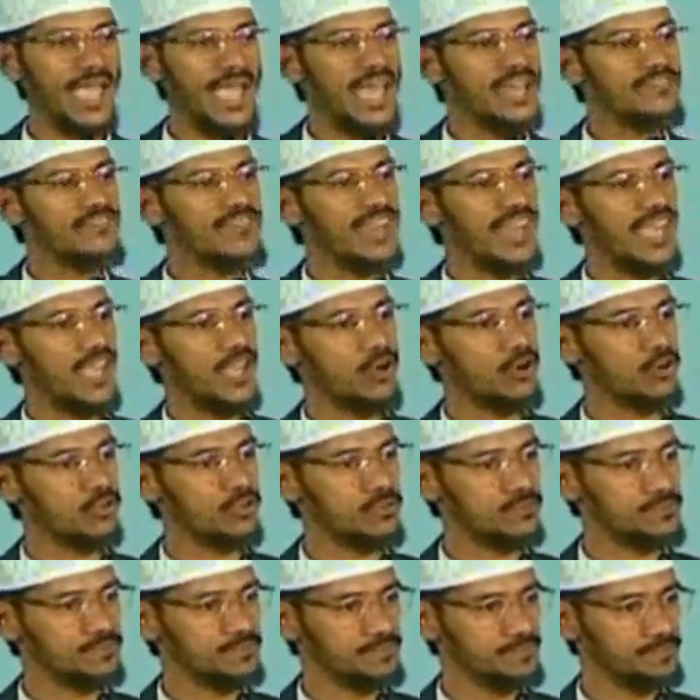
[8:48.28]
Edwin
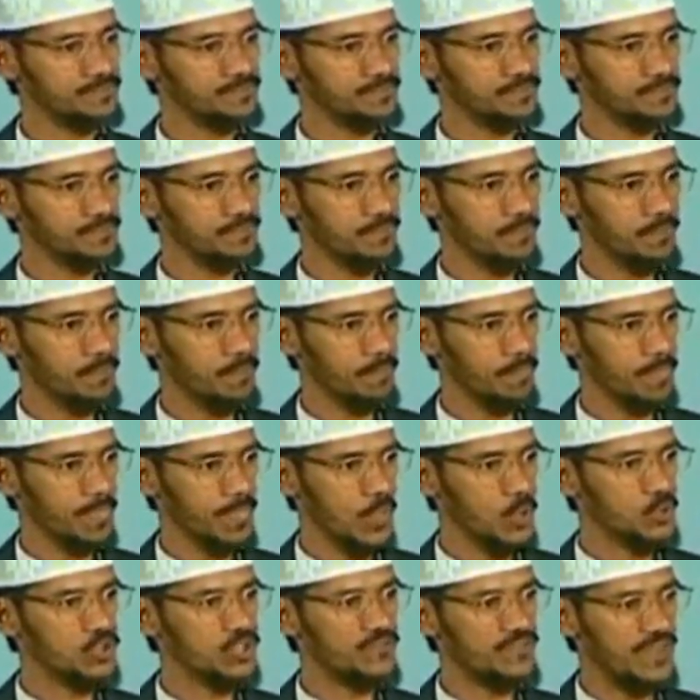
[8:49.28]
Eho,
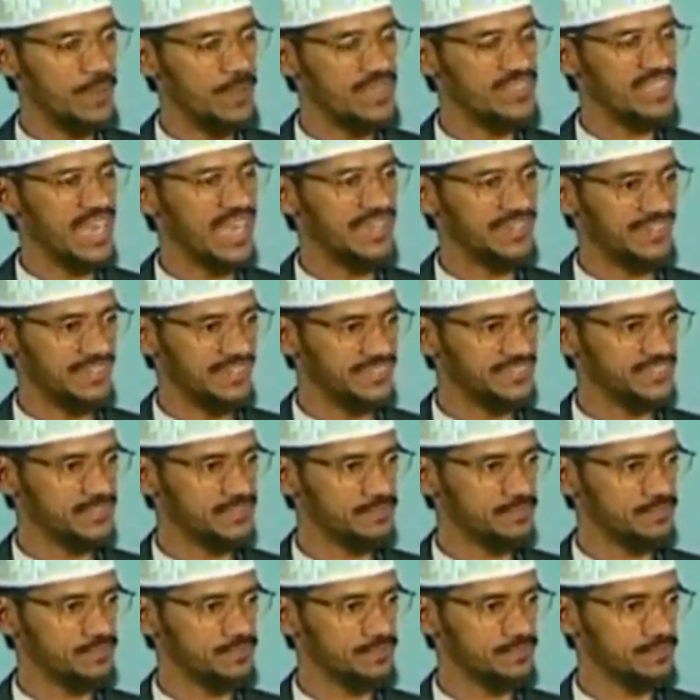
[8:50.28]
who was a famous scientist,
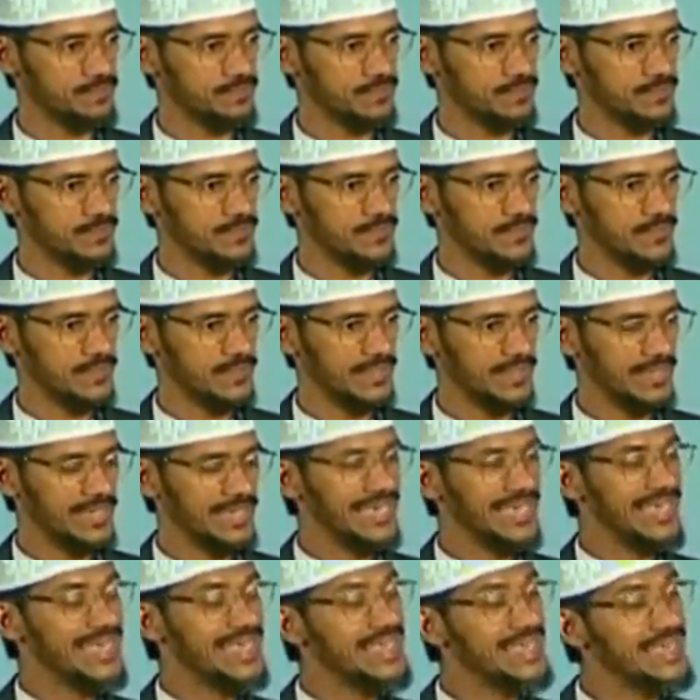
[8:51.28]

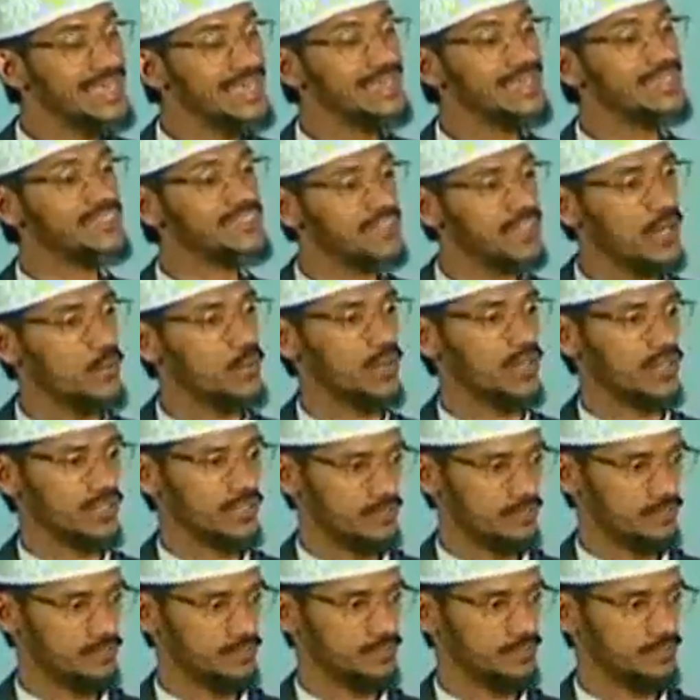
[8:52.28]
he discovered